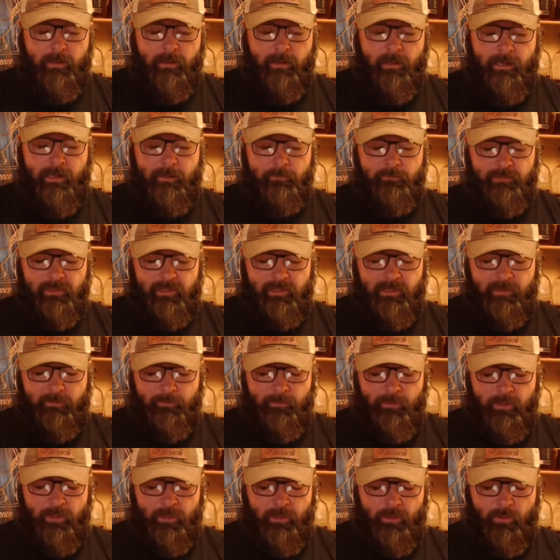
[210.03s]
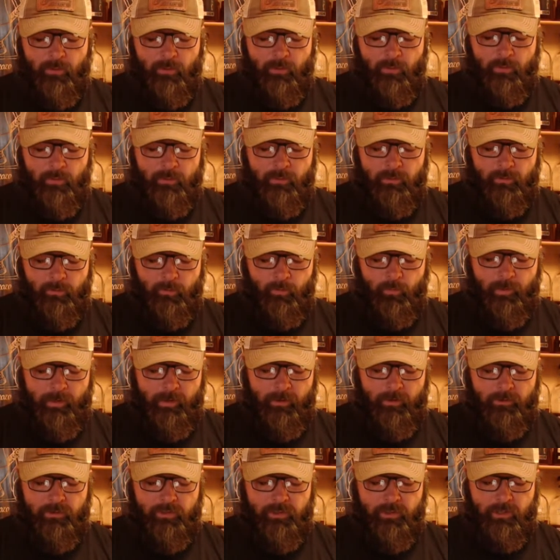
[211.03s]
I'm letting him know
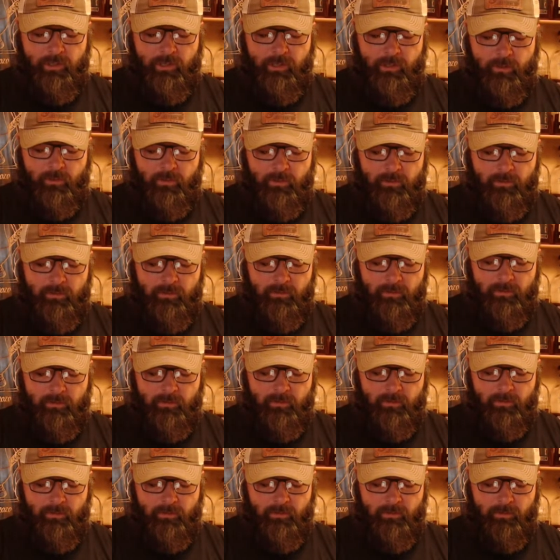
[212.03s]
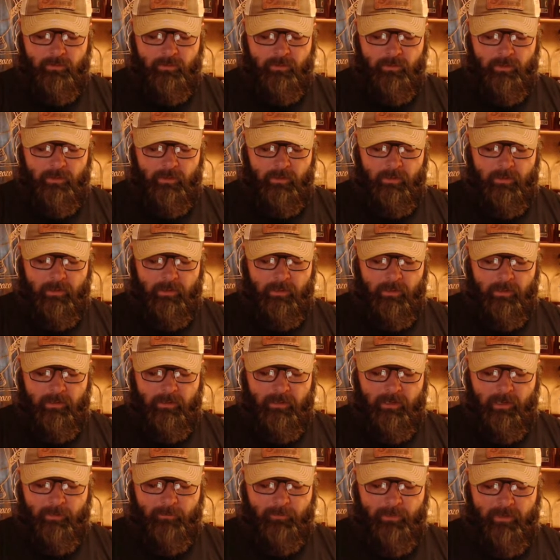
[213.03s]
where to go.
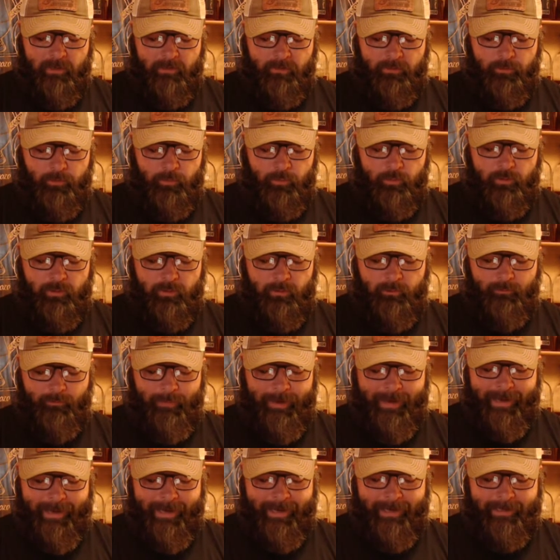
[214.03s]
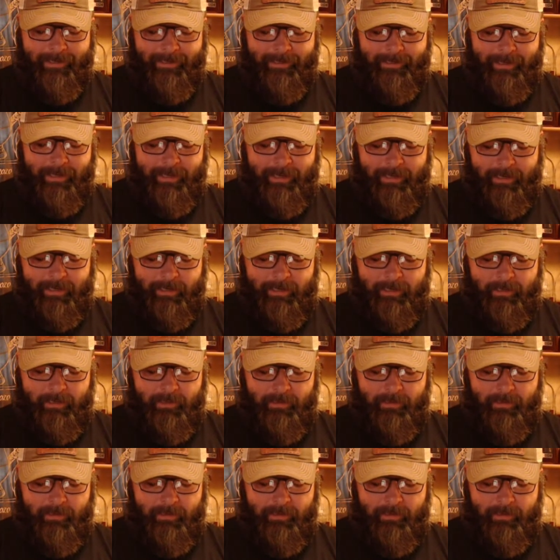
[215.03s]
Come in through the back deck.